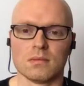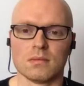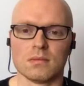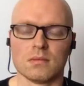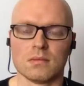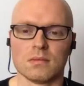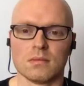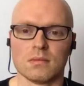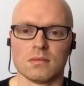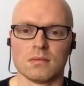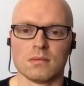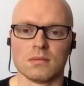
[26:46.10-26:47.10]

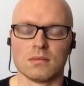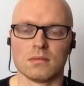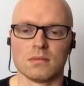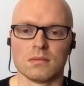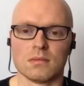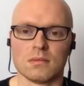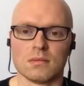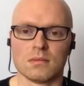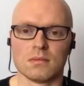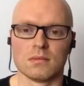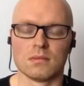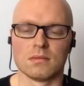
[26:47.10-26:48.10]

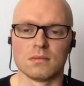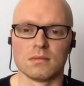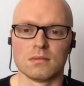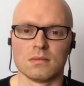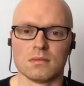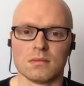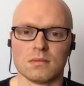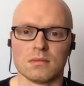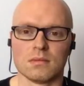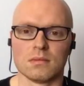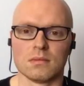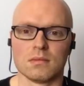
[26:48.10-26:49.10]

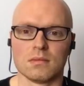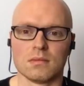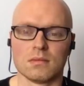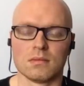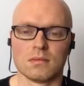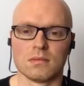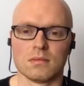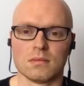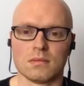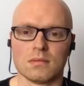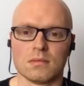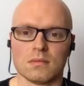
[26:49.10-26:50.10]

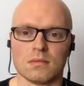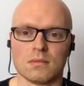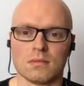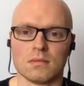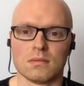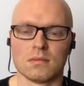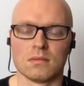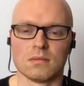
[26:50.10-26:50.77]
(not speaking)